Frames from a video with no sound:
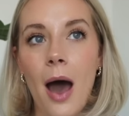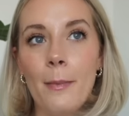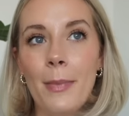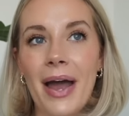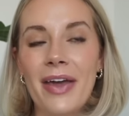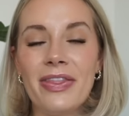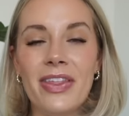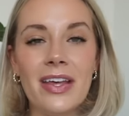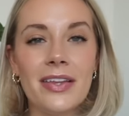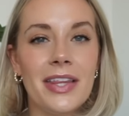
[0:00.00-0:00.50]

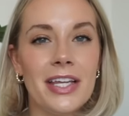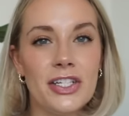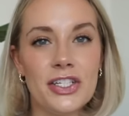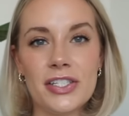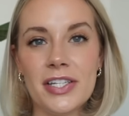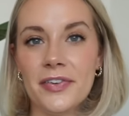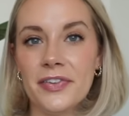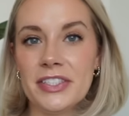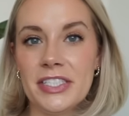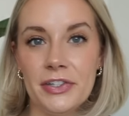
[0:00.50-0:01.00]
I think they
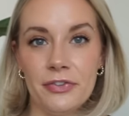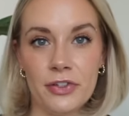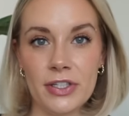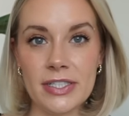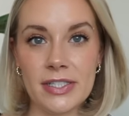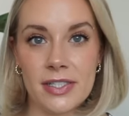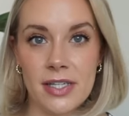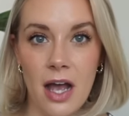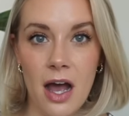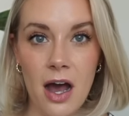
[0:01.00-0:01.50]
just have a
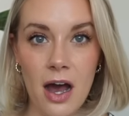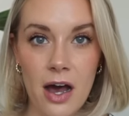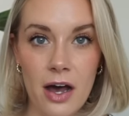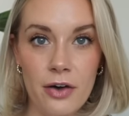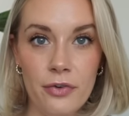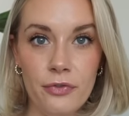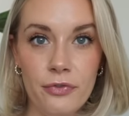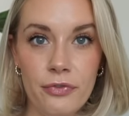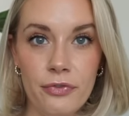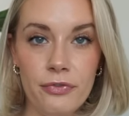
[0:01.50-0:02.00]
difference
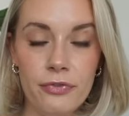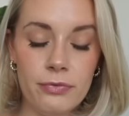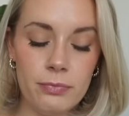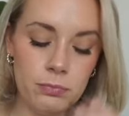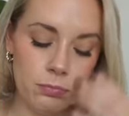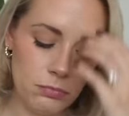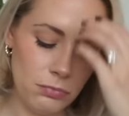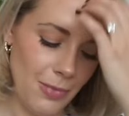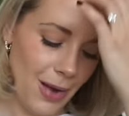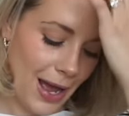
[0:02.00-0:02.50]
of,
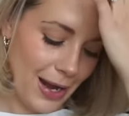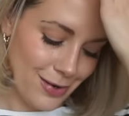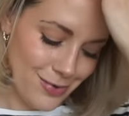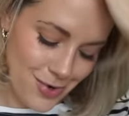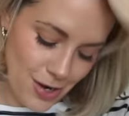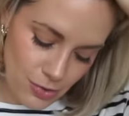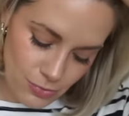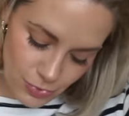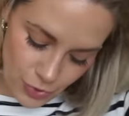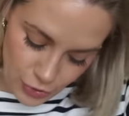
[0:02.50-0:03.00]
I don't
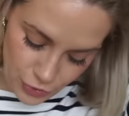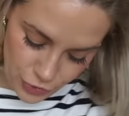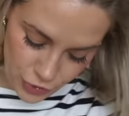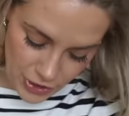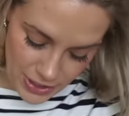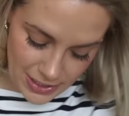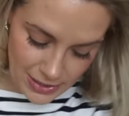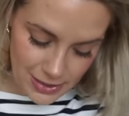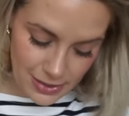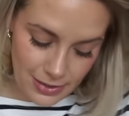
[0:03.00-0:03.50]
know,
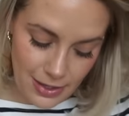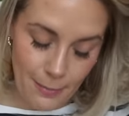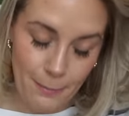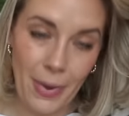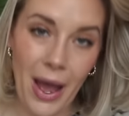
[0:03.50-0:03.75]
nutrients in them.